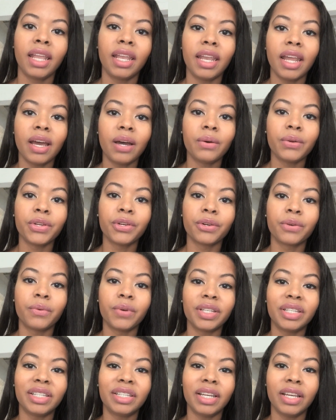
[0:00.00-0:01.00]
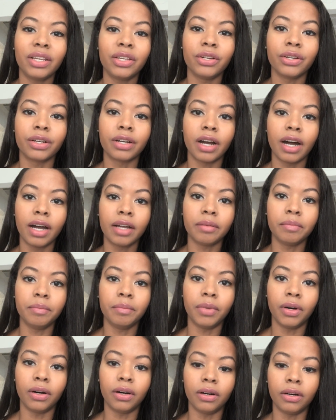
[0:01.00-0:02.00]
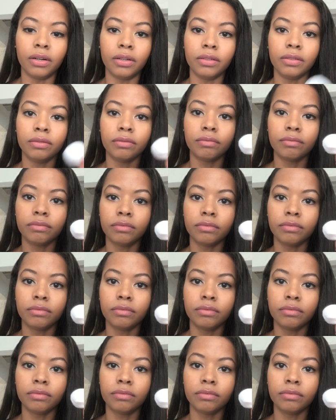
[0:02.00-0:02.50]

Now you're going to take your cotton ball,